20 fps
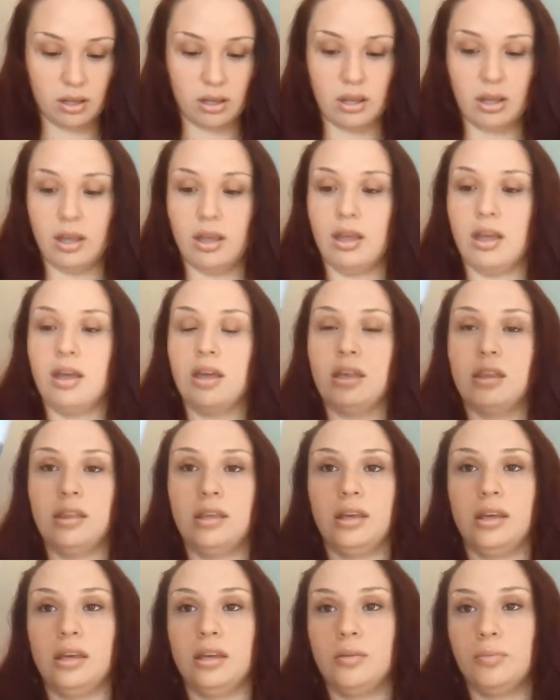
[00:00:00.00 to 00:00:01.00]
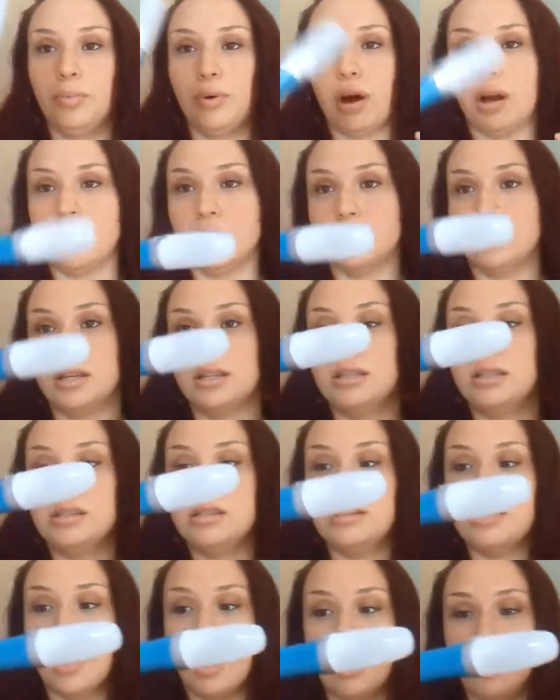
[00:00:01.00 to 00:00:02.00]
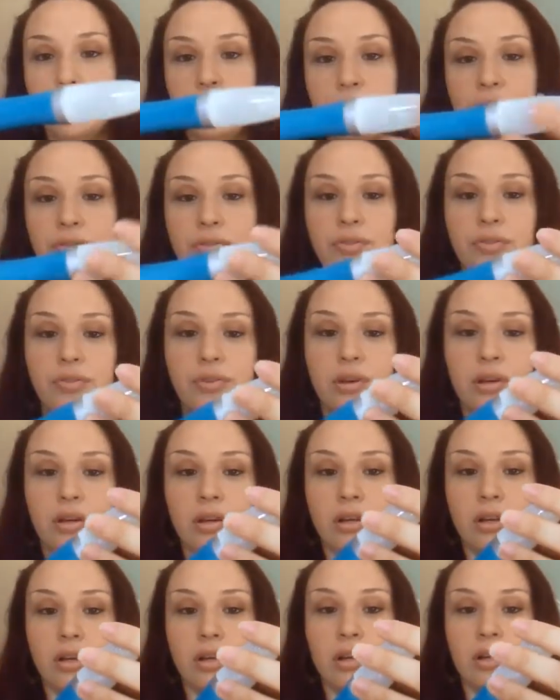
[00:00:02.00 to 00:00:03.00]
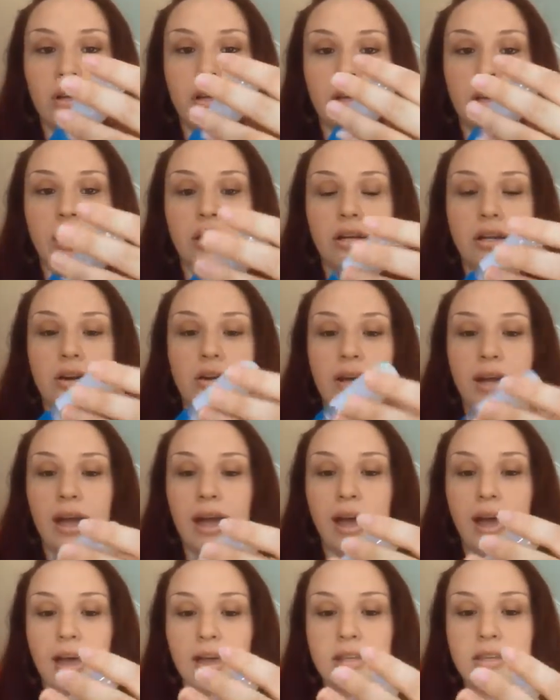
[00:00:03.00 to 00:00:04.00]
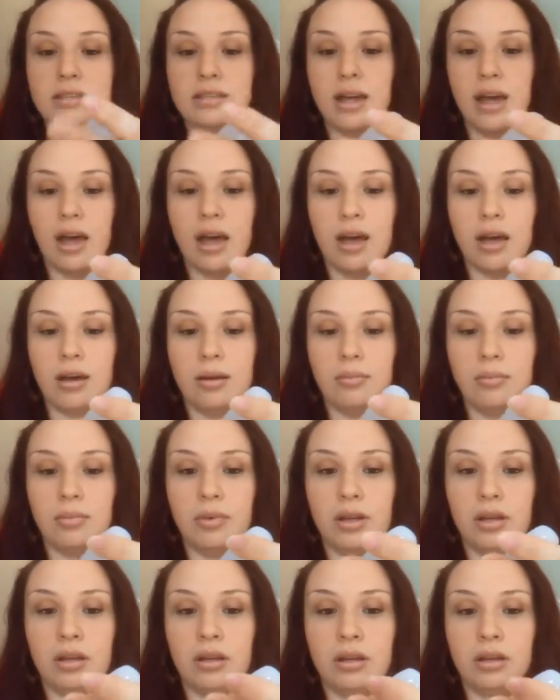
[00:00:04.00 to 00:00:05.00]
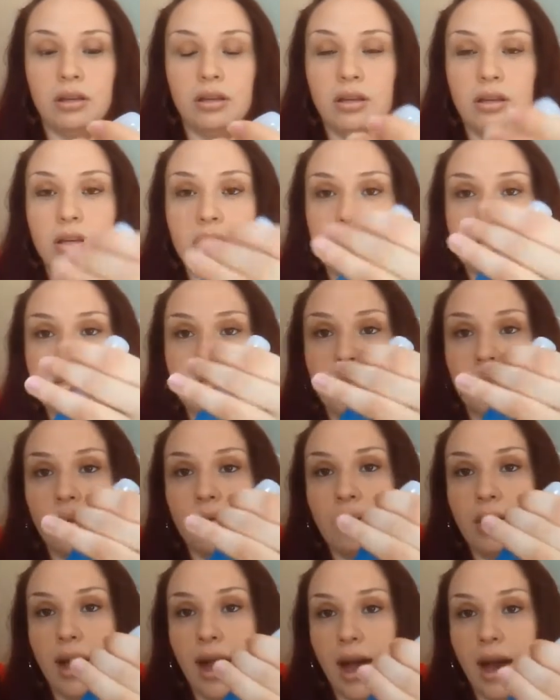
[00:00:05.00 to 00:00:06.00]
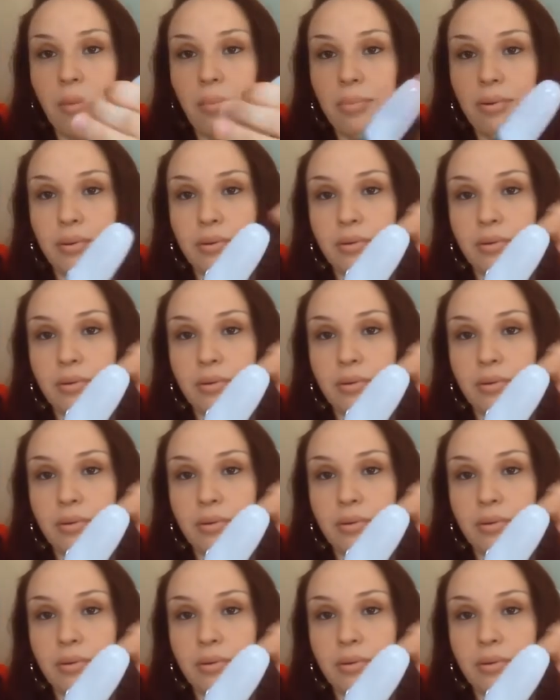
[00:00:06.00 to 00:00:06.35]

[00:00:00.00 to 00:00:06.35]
and the product itself. And now it has um, its little cap